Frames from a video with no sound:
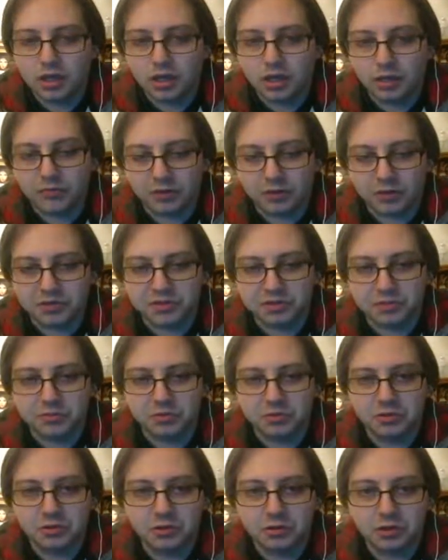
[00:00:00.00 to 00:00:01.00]
I'm very
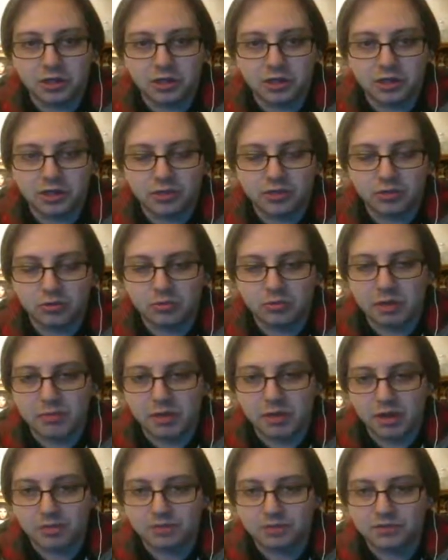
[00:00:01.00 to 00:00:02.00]
similar. They're my
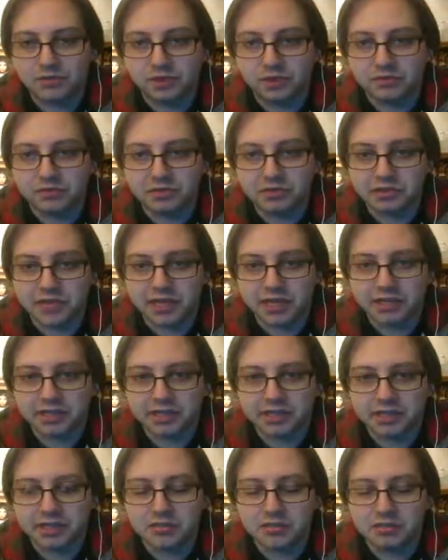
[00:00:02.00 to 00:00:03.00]
mom's favorite tag
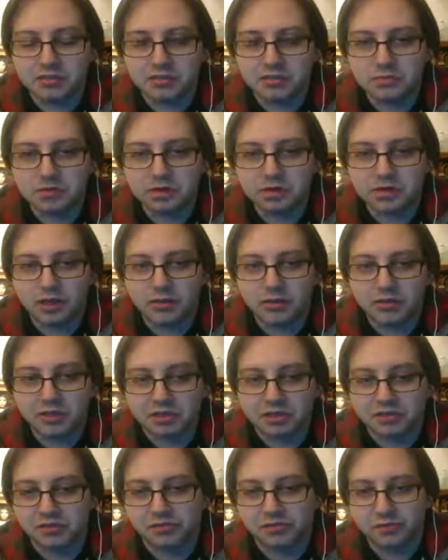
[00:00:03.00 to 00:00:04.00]
team
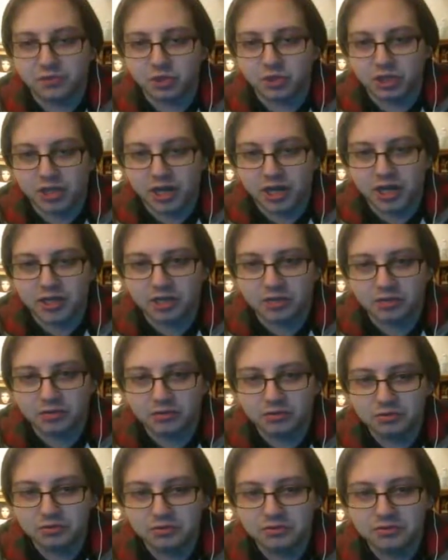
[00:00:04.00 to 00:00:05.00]
because they're from Chicago.
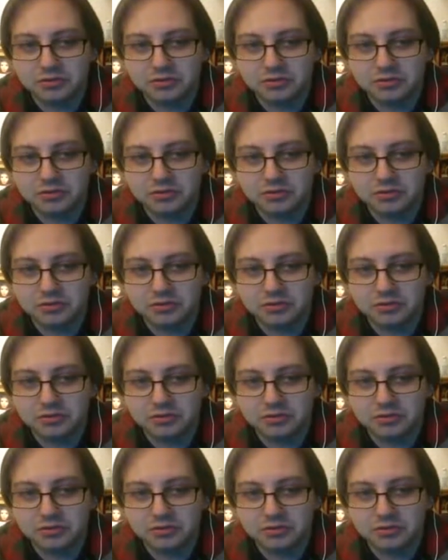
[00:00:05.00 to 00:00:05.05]
Cool.